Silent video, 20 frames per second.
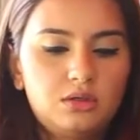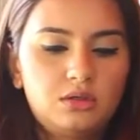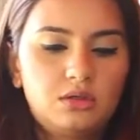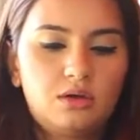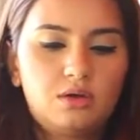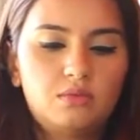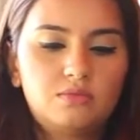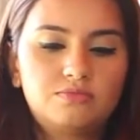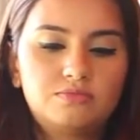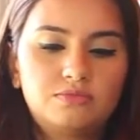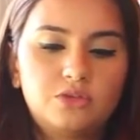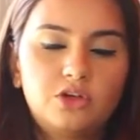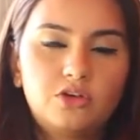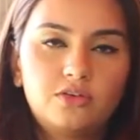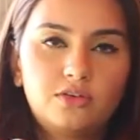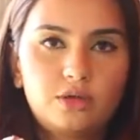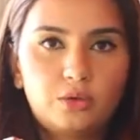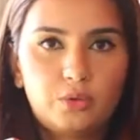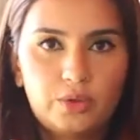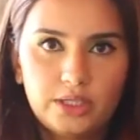oh, here's
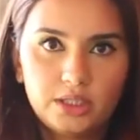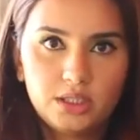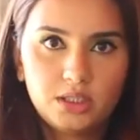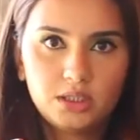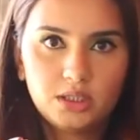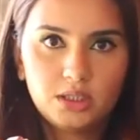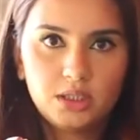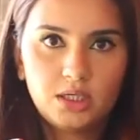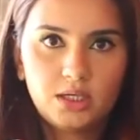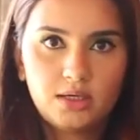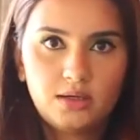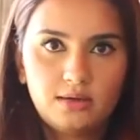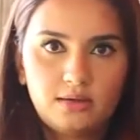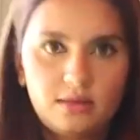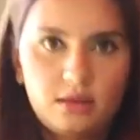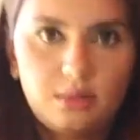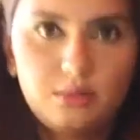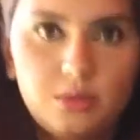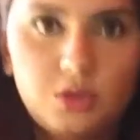the oil I'm